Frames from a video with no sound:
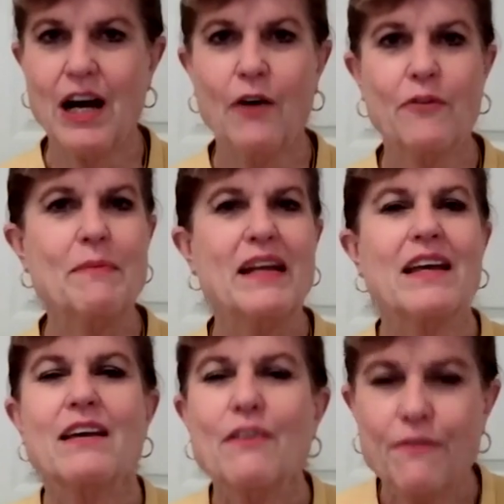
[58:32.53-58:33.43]
how we've been
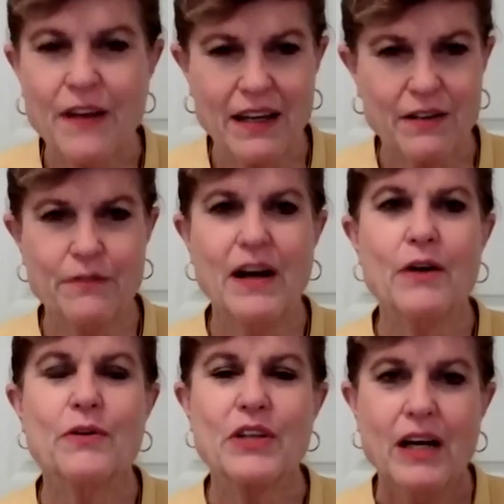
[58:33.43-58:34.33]
innovative,
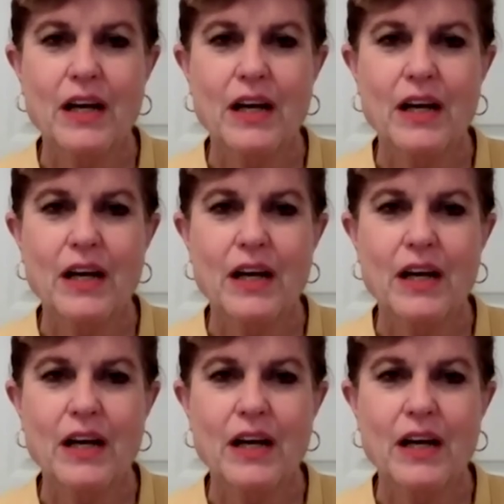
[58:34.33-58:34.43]
how